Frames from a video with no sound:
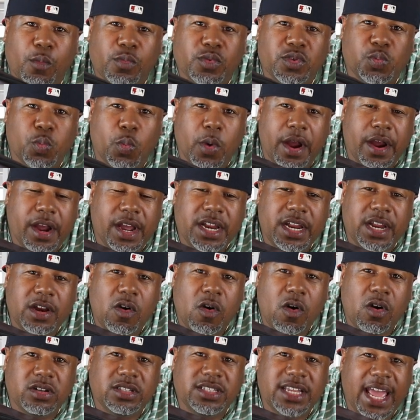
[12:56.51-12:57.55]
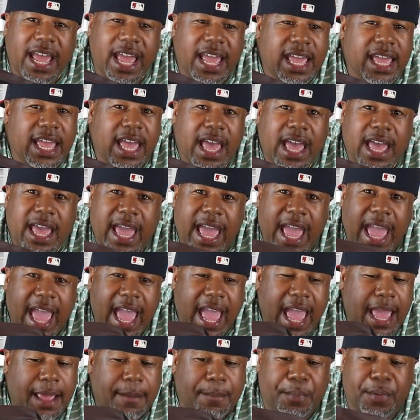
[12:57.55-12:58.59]
It's wearing it all day
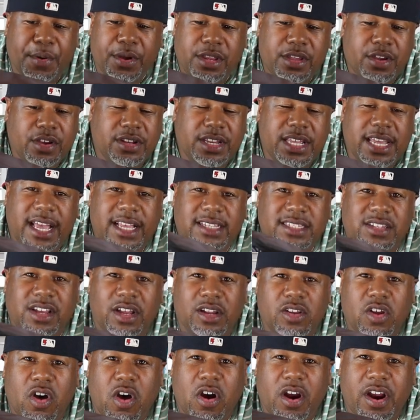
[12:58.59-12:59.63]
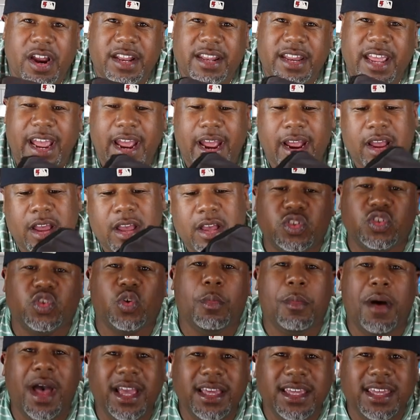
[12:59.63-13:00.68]
and putting your D S L R in there.
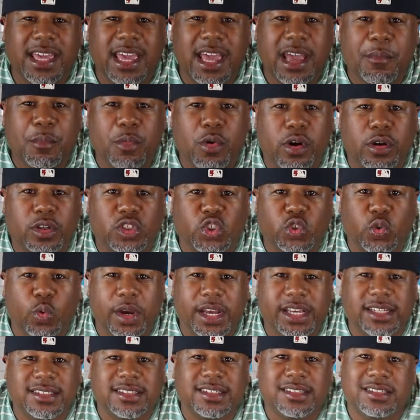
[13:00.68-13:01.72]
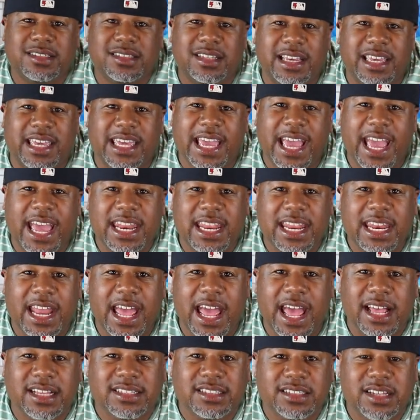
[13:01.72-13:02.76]
So my camera of choice is the Canon
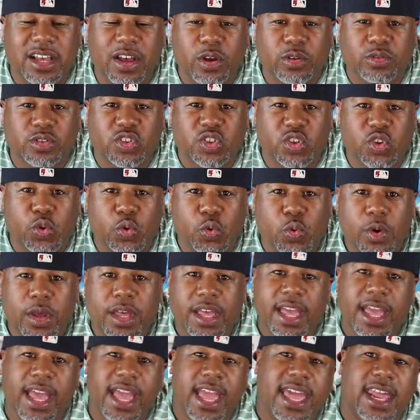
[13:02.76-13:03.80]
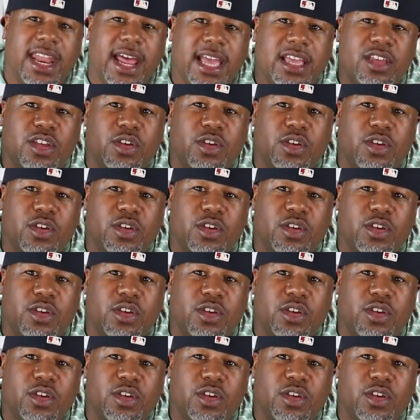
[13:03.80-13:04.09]
S L two. And I